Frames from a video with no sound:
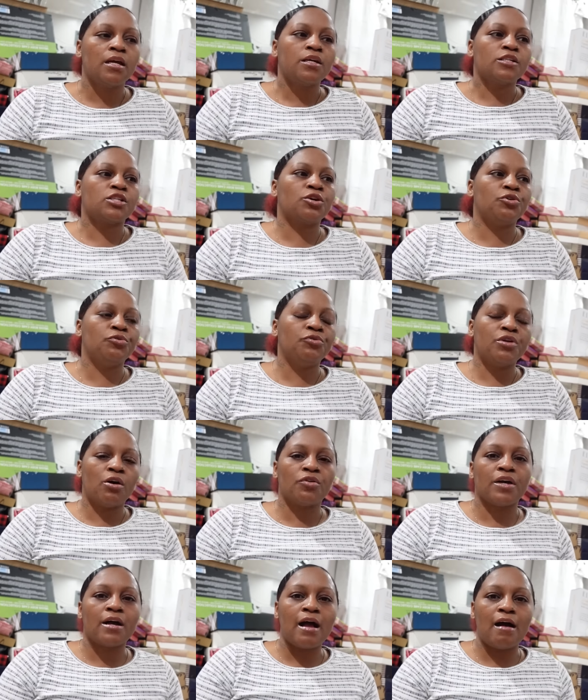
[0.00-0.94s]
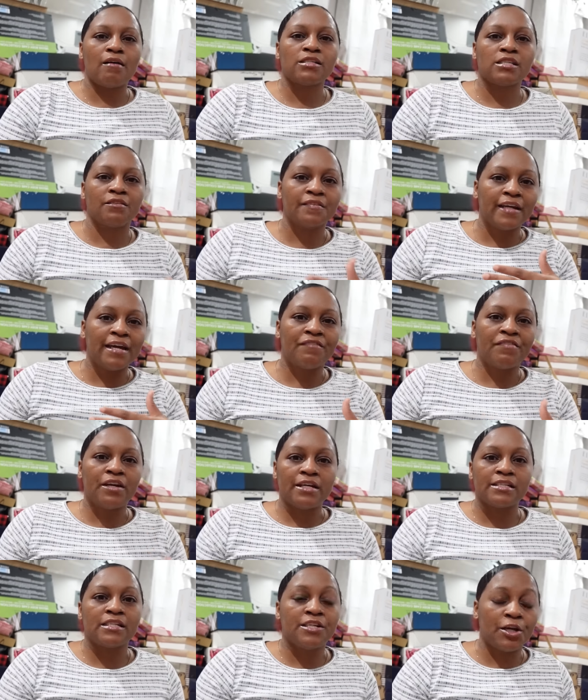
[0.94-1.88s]
So you know the cost of
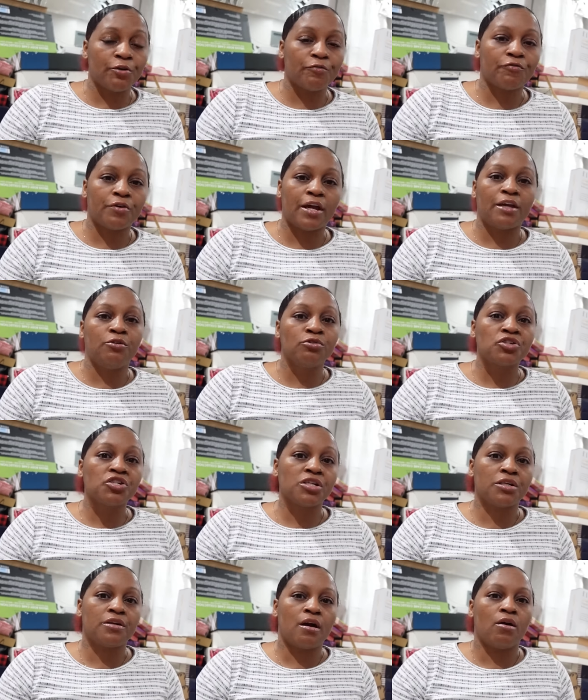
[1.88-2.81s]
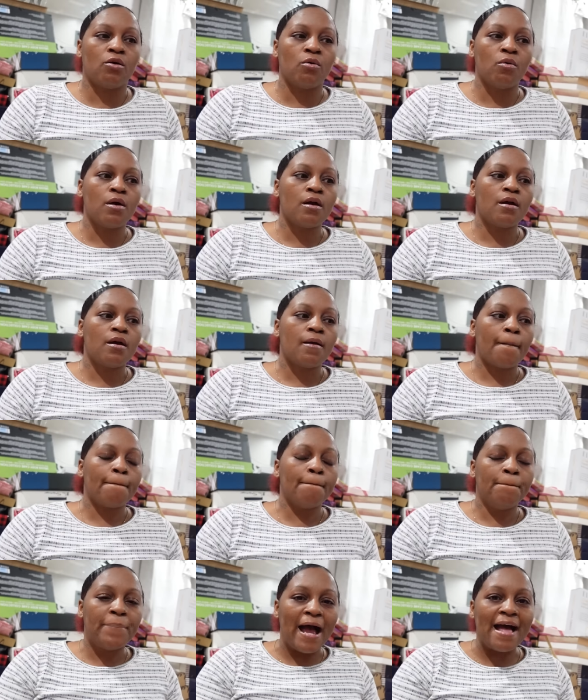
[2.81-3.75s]
living is different, and you should know
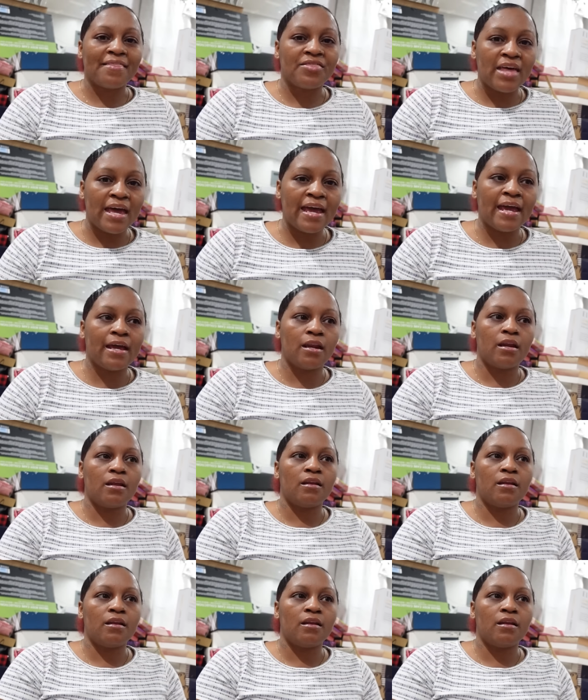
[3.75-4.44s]
by that